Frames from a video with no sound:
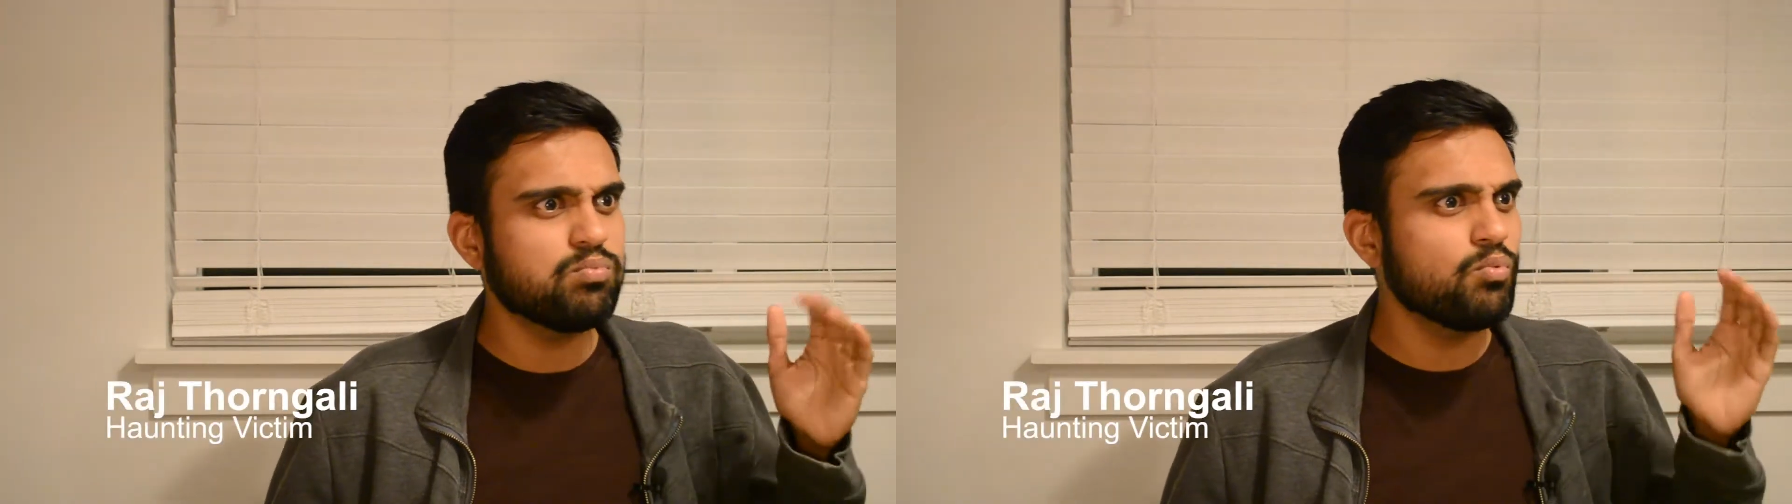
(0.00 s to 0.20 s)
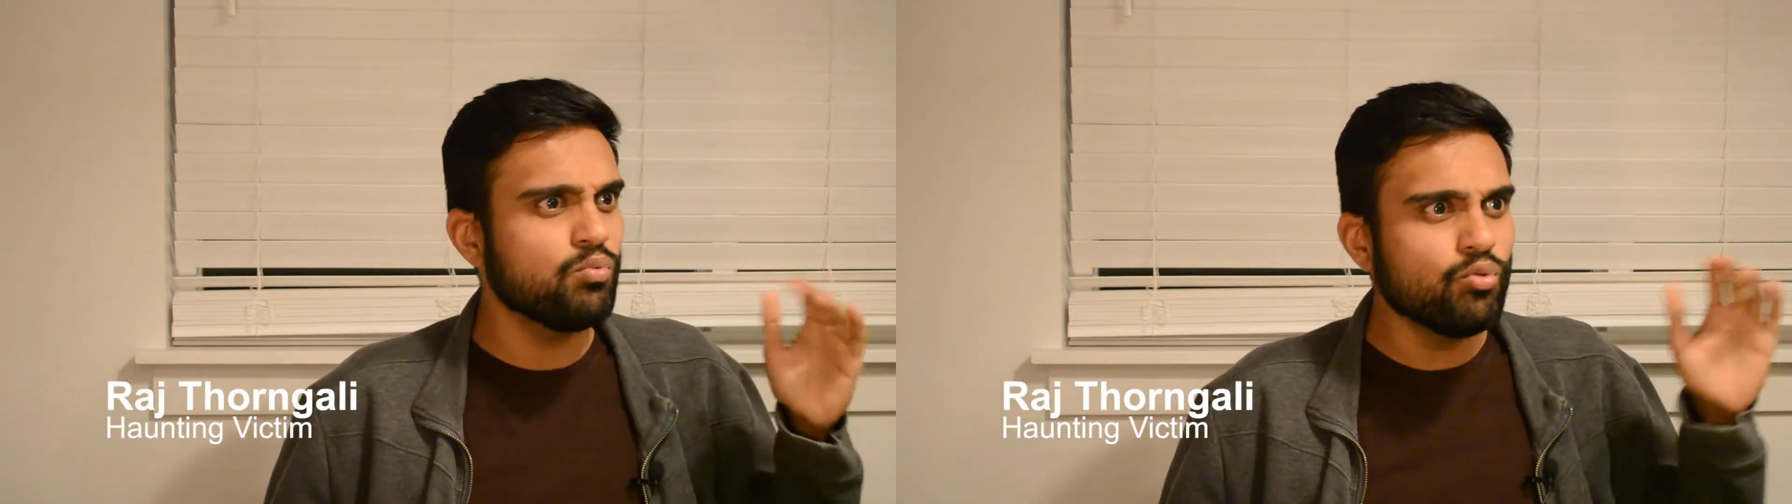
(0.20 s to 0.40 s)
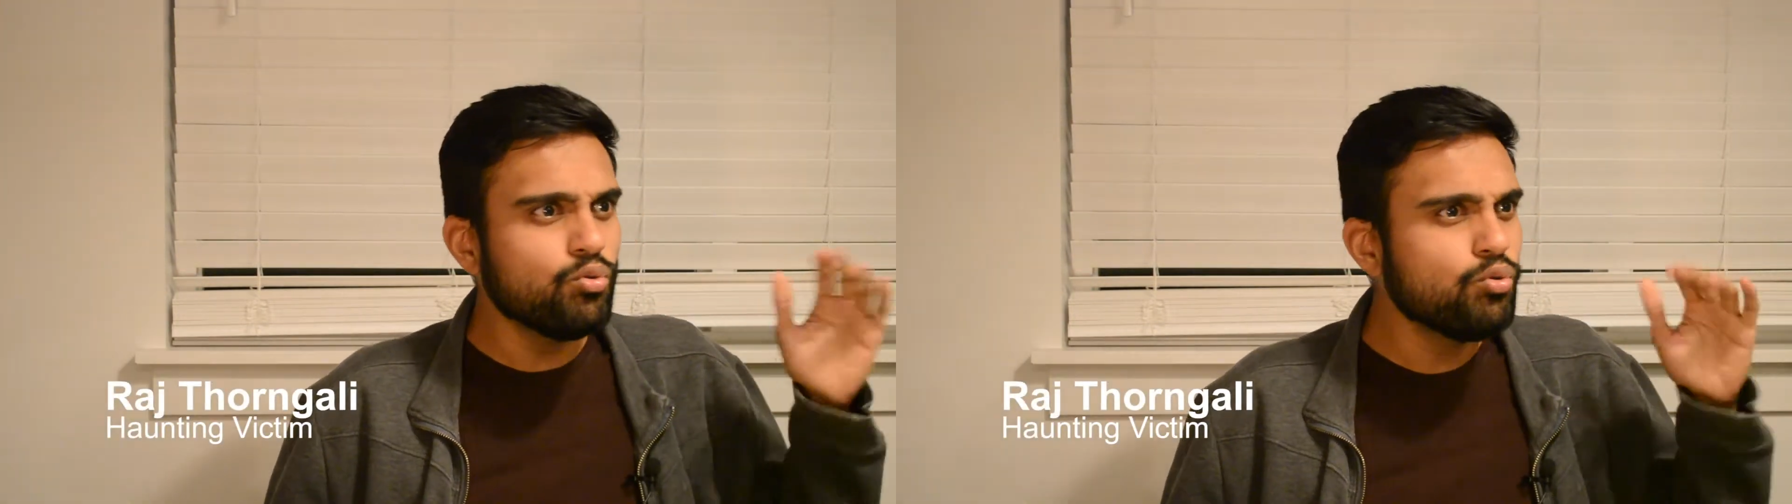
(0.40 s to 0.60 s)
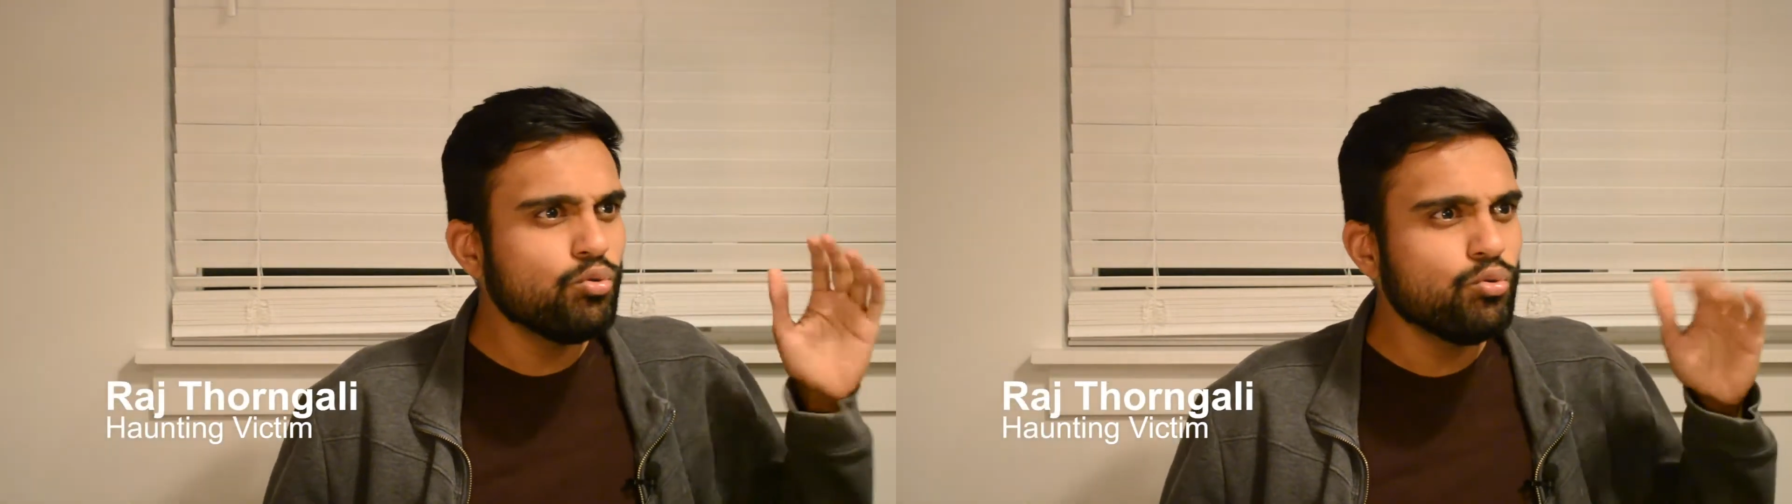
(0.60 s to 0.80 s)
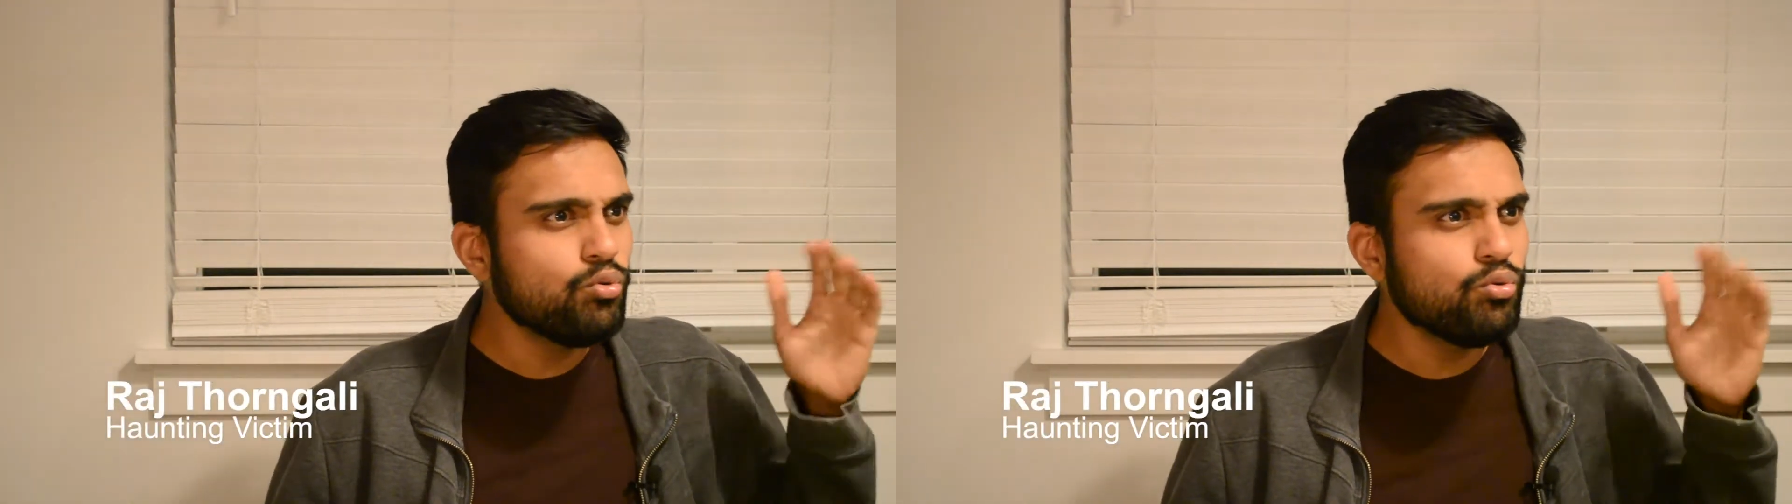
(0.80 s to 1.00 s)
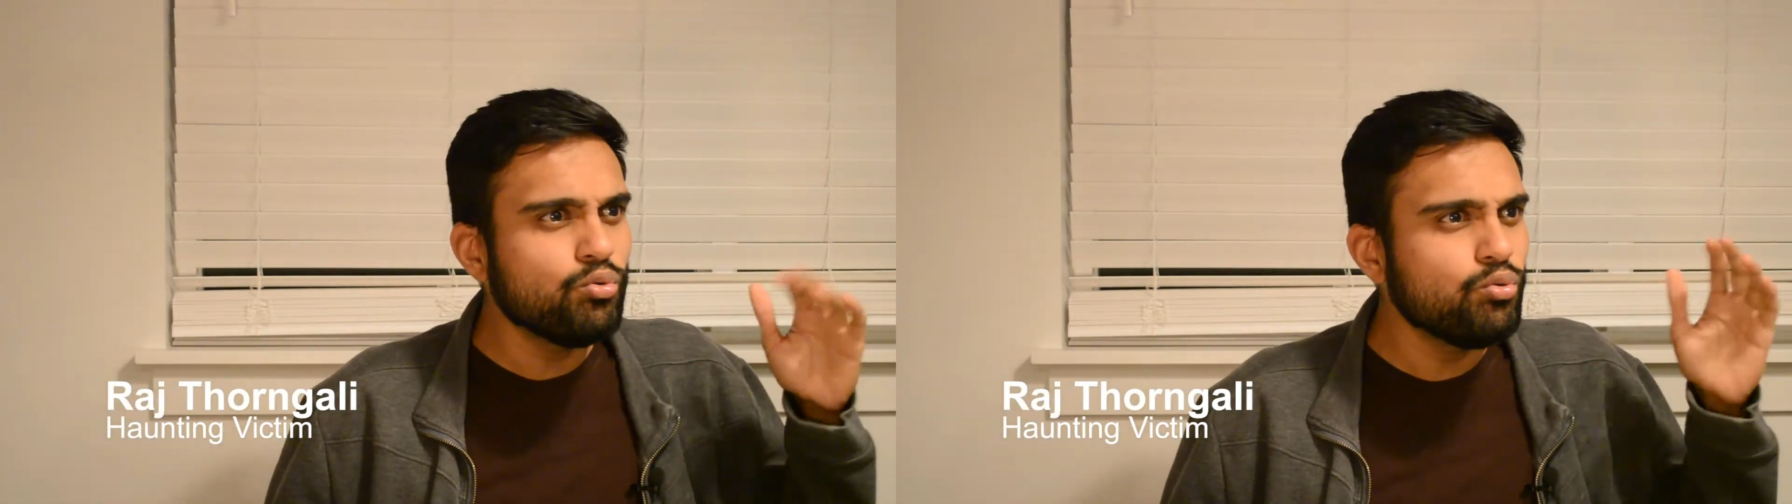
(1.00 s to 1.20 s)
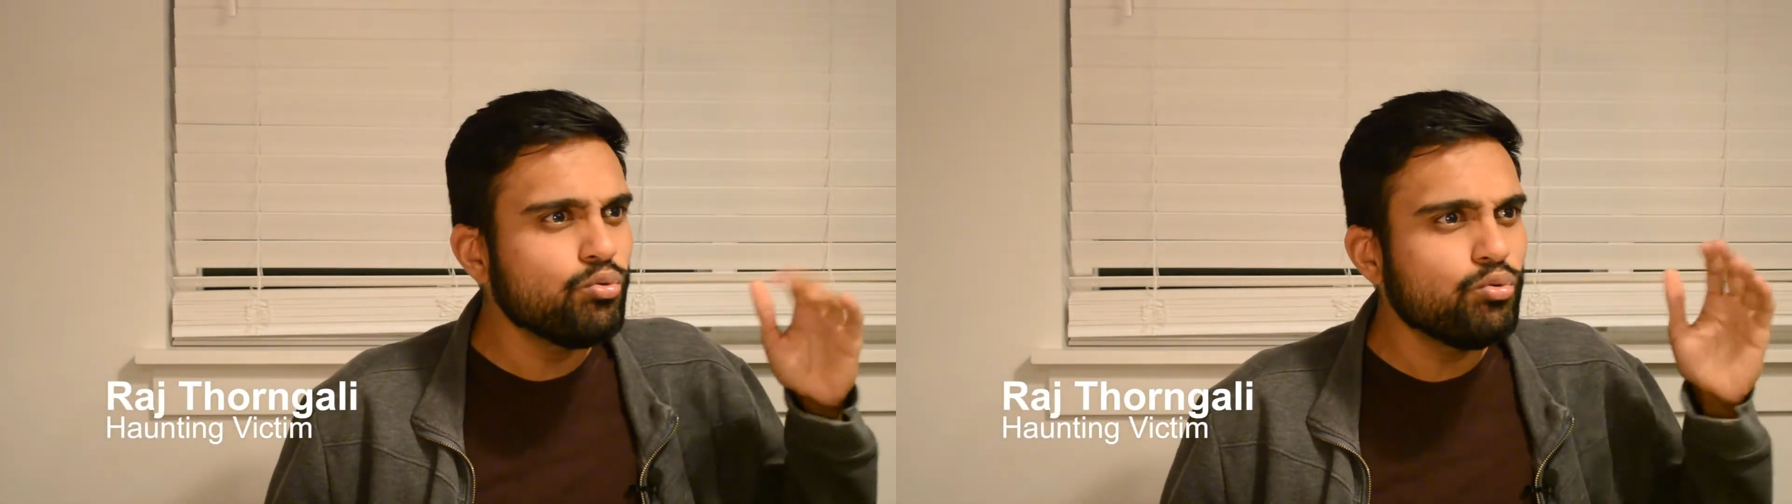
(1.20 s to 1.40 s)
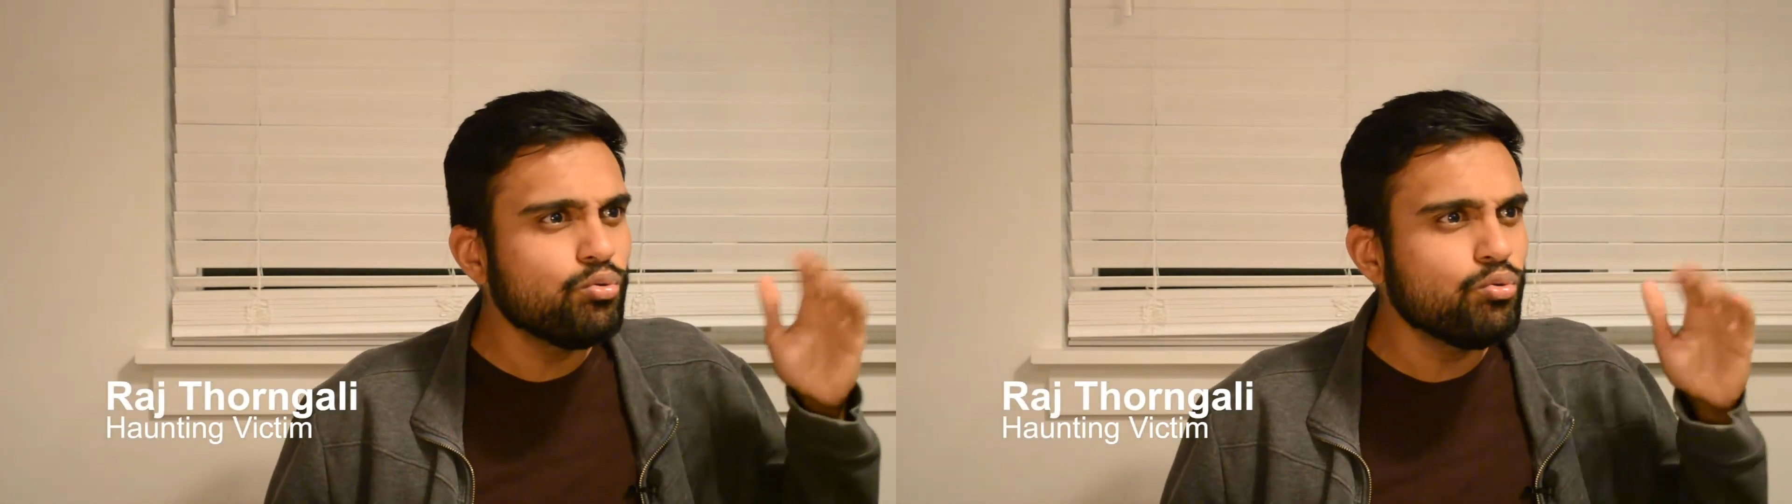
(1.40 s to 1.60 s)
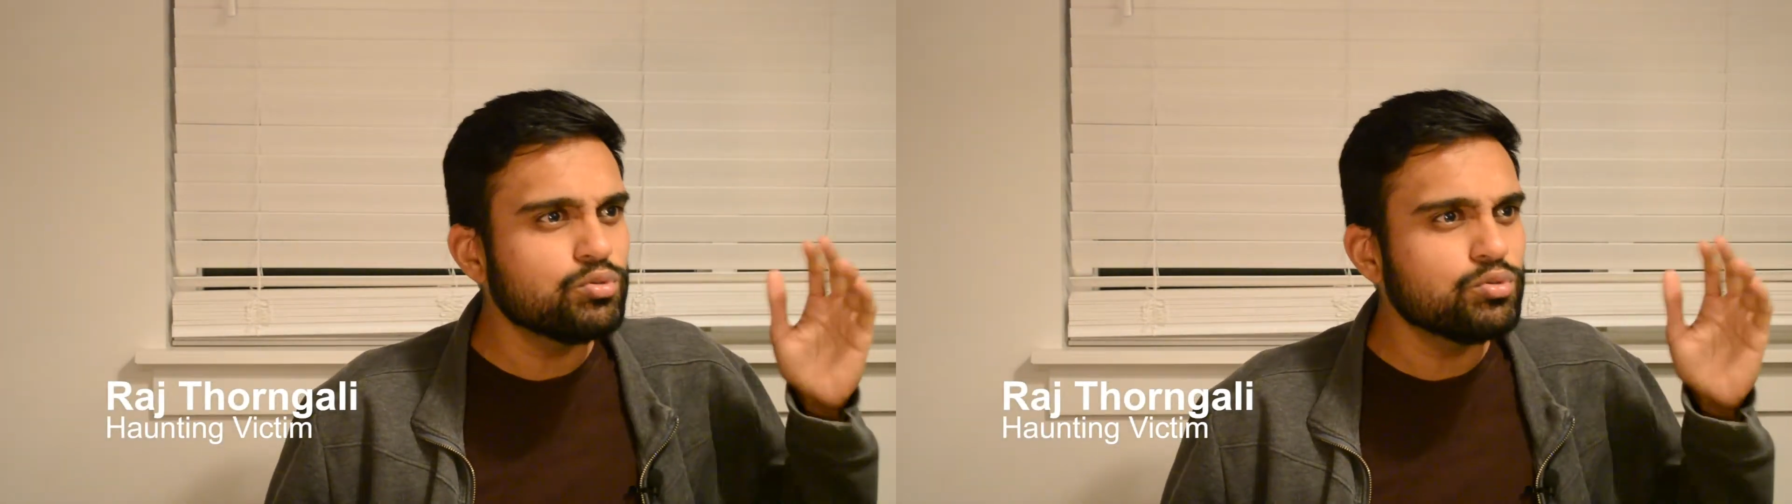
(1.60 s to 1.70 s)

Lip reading: woo